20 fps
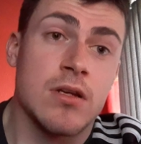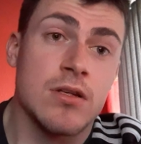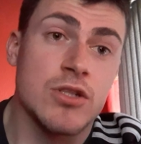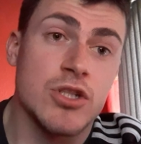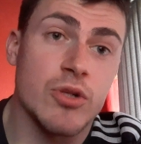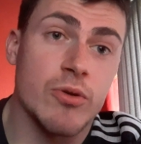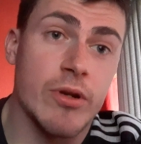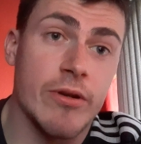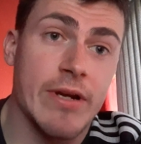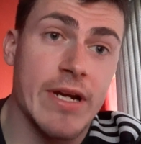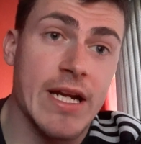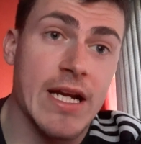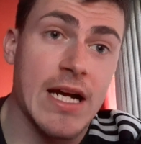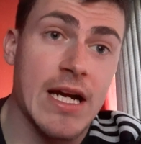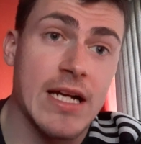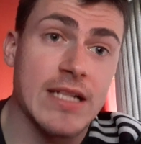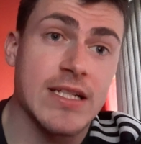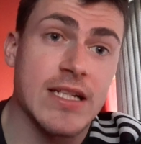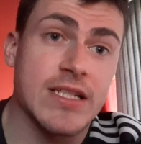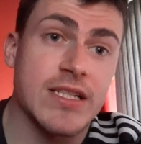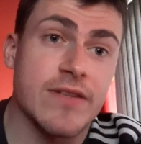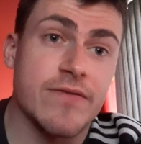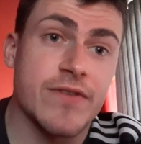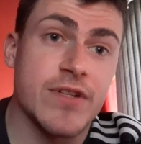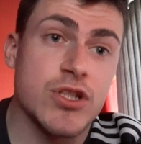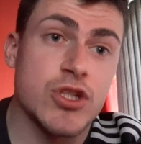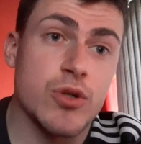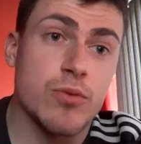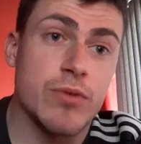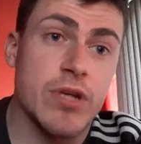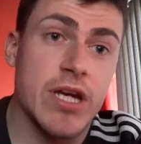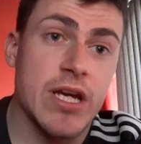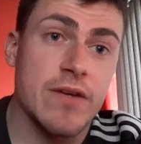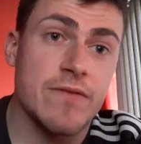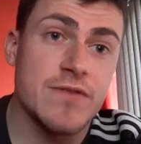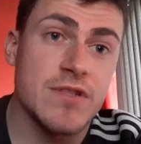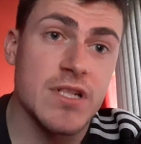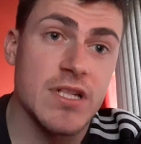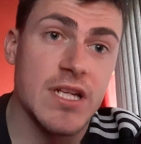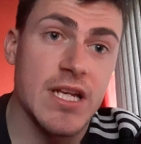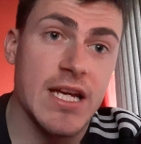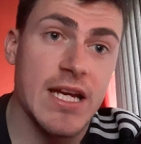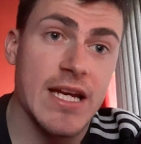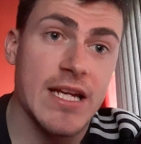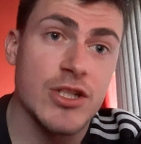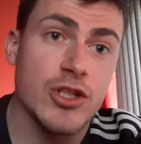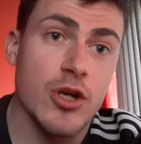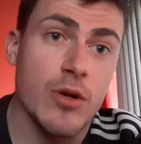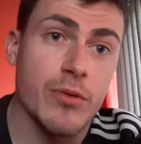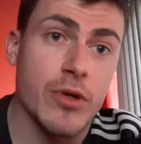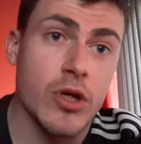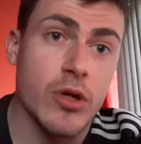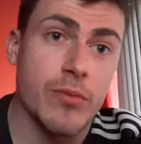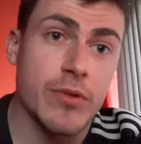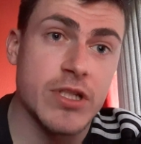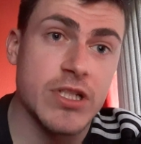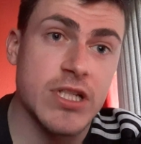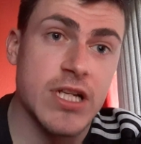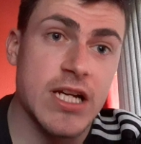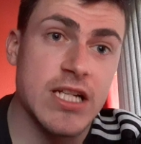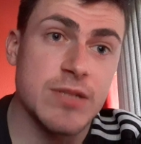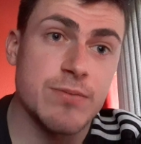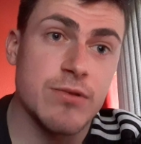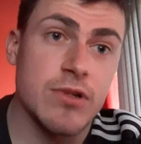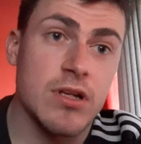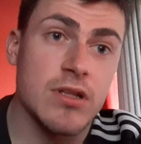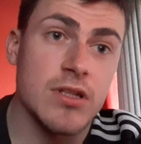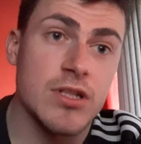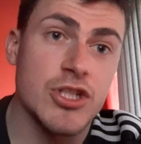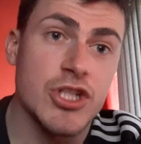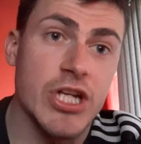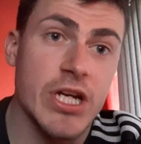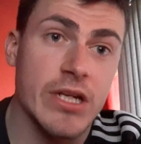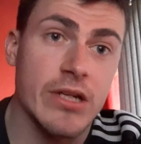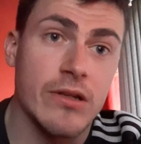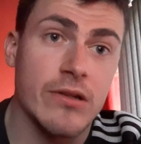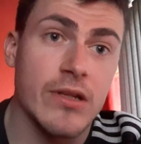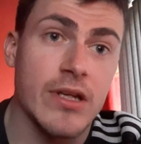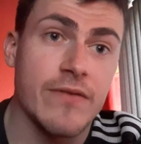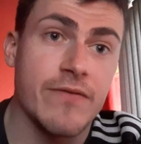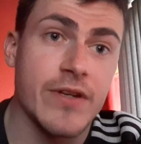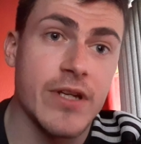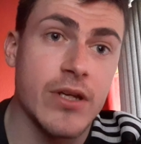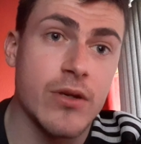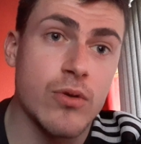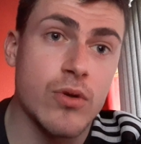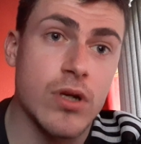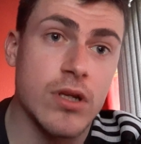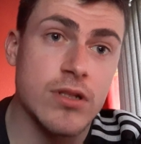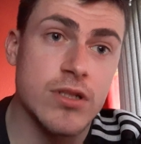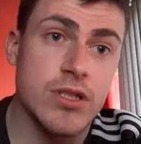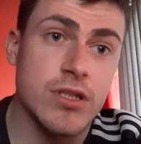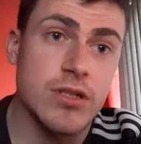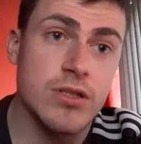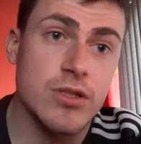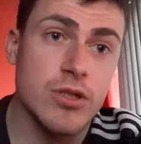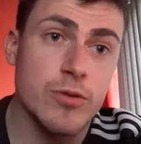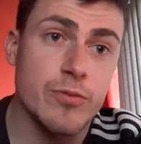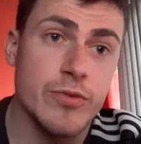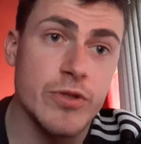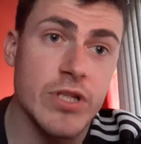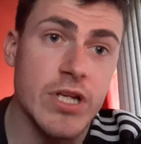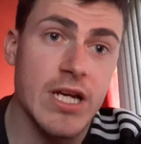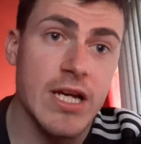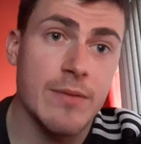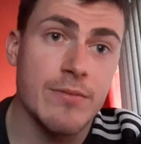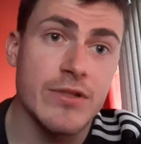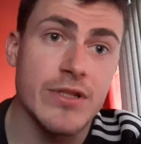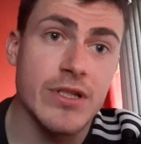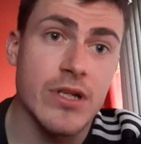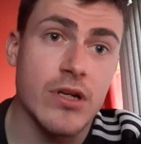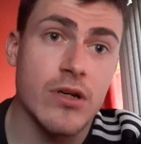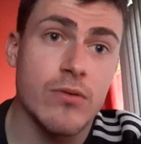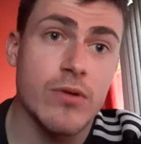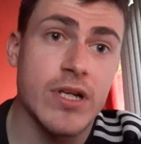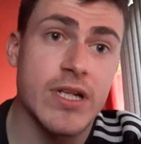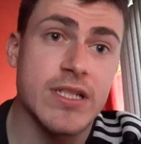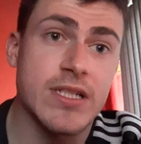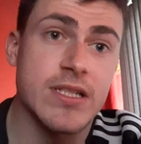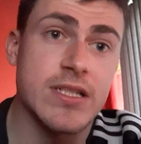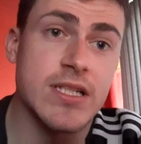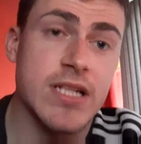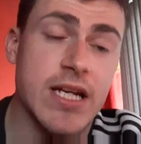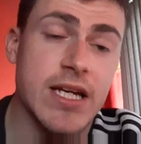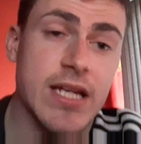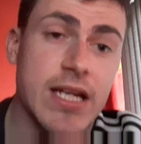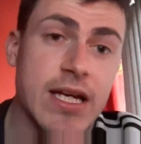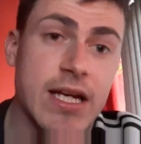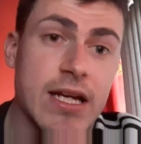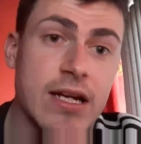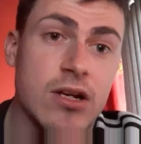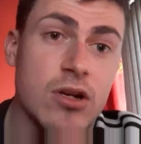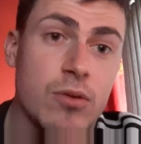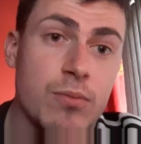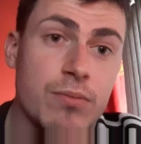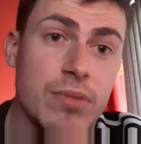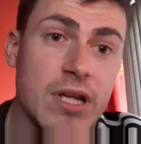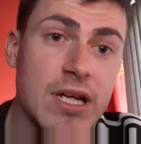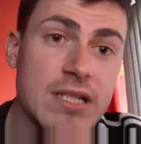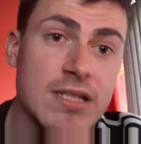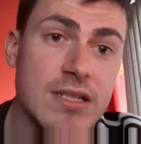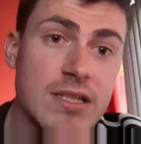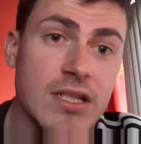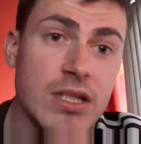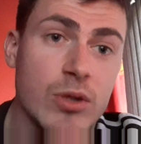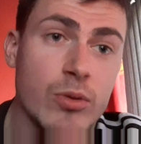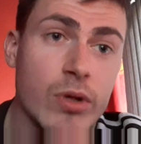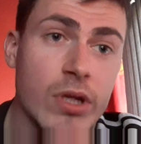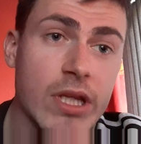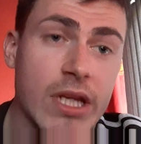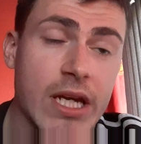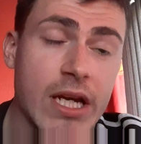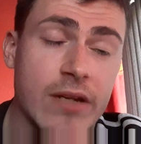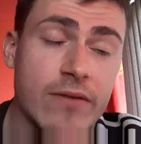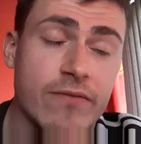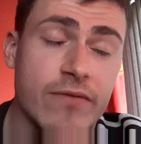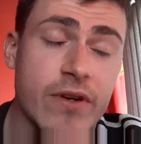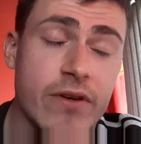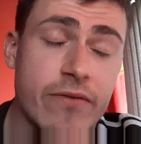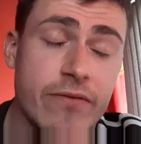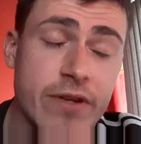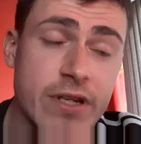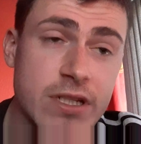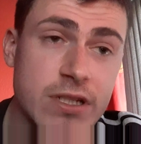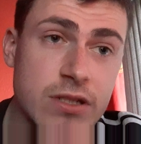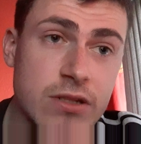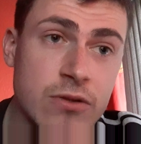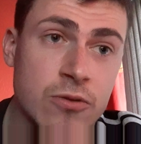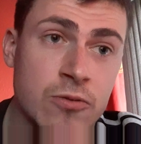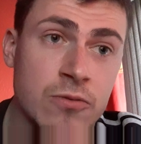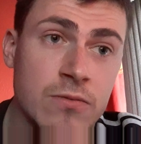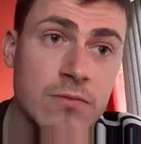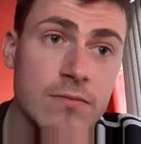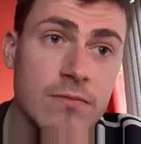So anyway guys, that's everything to update with today. Drop your comments, likes below on the channel. If you do, consider subscribe as always and take care. God bless. See you all again very, very soon.